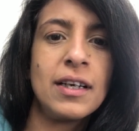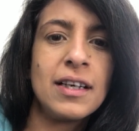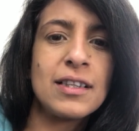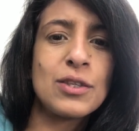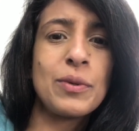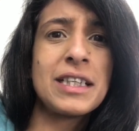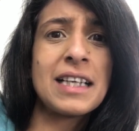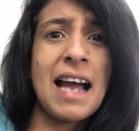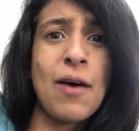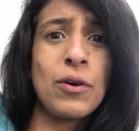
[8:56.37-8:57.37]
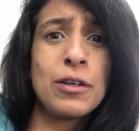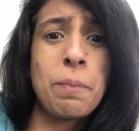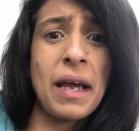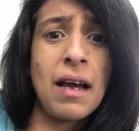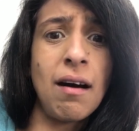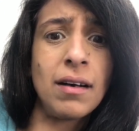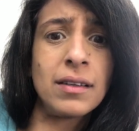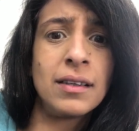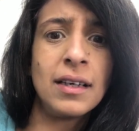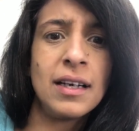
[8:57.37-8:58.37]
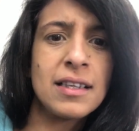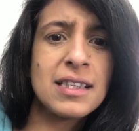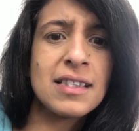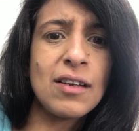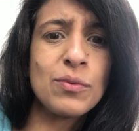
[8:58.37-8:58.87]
The switching hour had begun. The sun